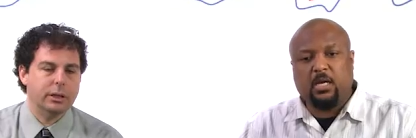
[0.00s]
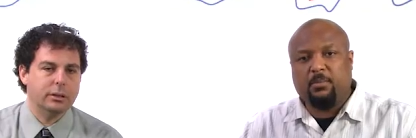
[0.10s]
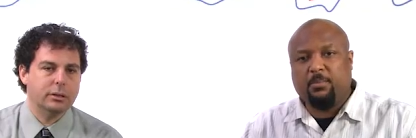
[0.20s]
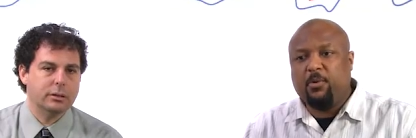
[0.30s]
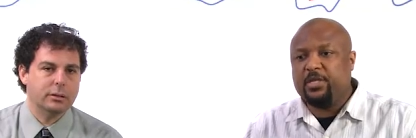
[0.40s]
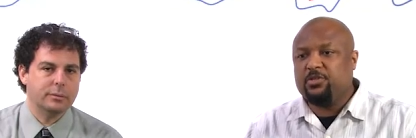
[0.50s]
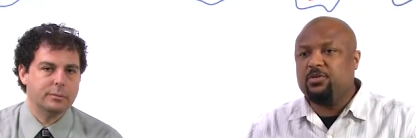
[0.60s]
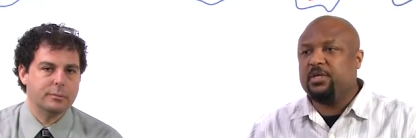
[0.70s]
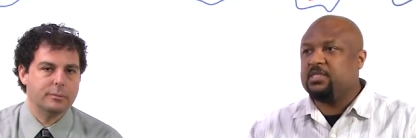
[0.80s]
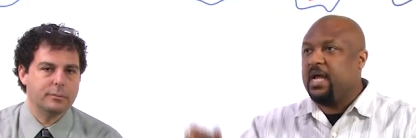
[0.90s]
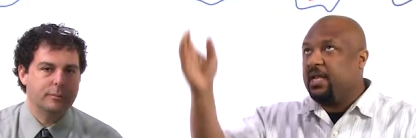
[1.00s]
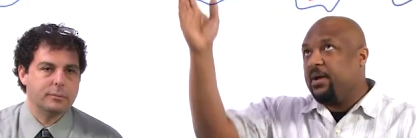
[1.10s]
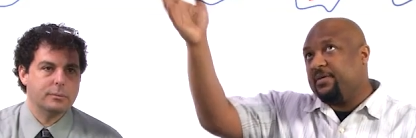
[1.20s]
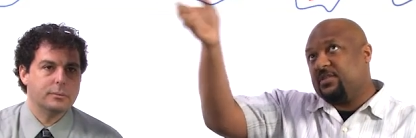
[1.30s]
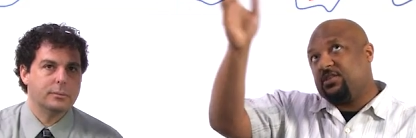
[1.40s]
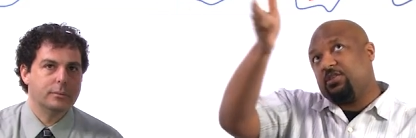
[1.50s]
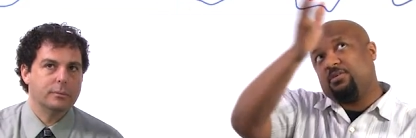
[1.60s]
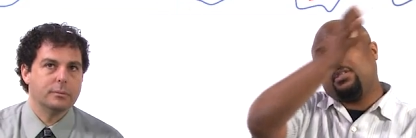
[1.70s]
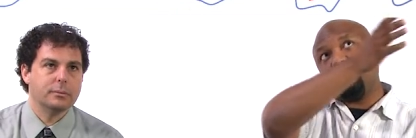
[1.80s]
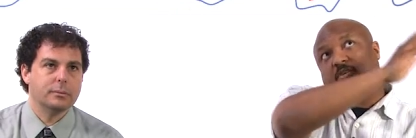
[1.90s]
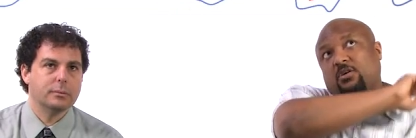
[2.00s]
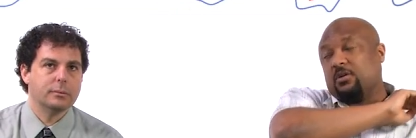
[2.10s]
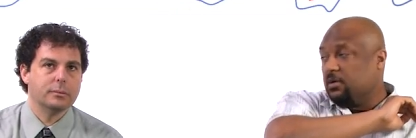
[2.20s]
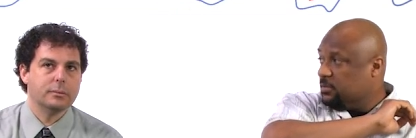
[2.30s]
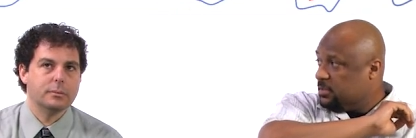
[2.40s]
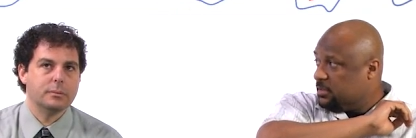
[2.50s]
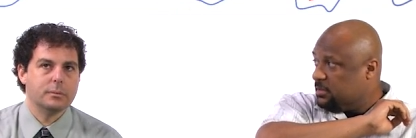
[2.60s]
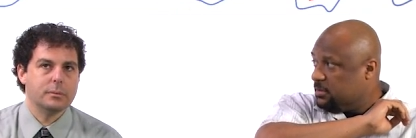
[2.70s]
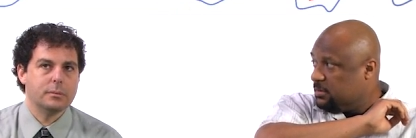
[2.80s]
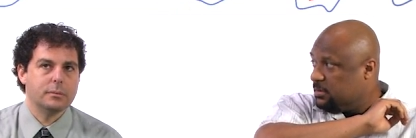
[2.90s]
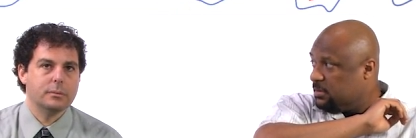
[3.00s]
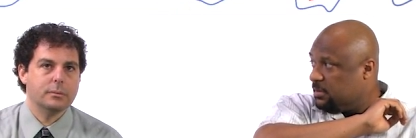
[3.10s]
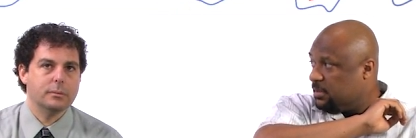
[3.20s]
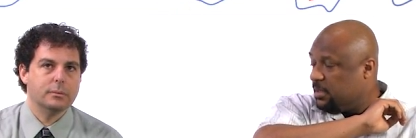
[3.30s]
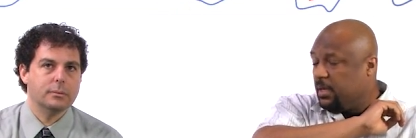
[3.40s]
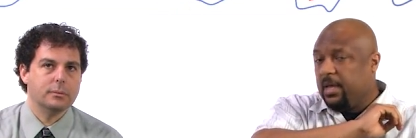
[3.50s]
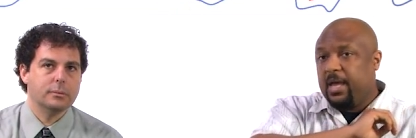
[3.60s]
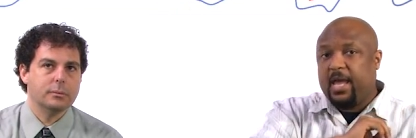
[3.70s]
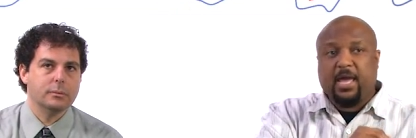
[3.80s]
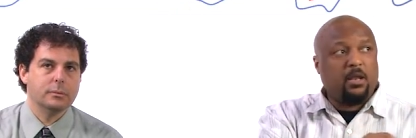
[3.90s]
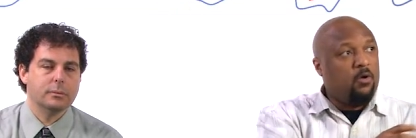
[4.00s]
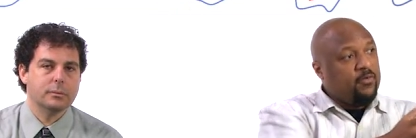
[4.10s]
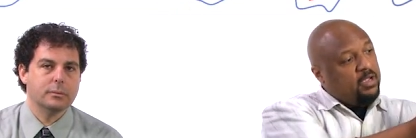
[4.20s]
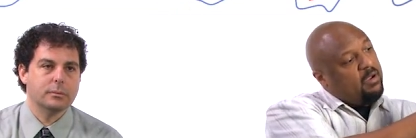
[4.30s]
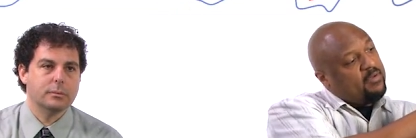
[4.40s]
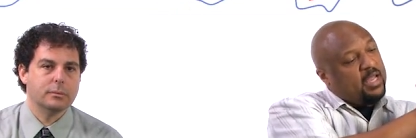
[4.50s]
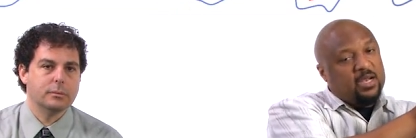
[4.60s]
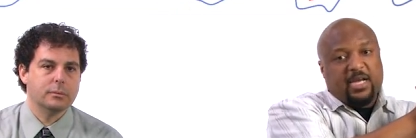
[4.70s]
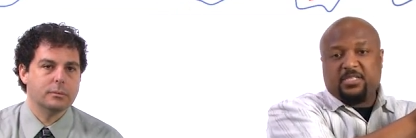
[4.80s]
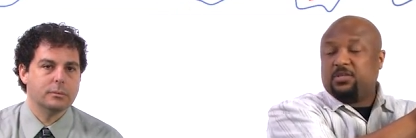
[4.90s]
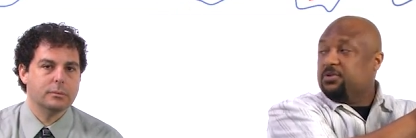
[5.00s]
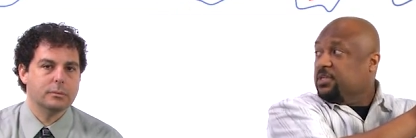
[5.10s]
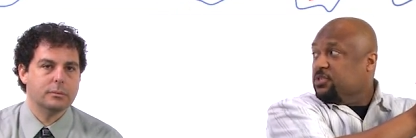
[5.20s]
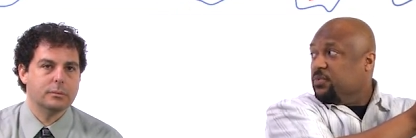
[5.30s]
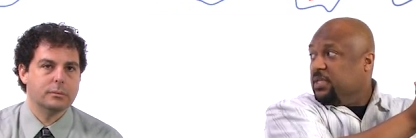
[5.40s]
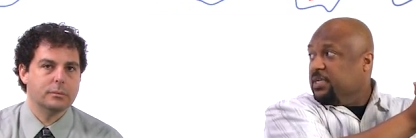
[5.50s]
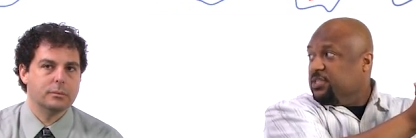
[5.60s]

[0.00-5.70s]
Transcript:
Speaker 1: Okay. Um, point two is I now have this series of learners and over here, I've got a nice learner that does a really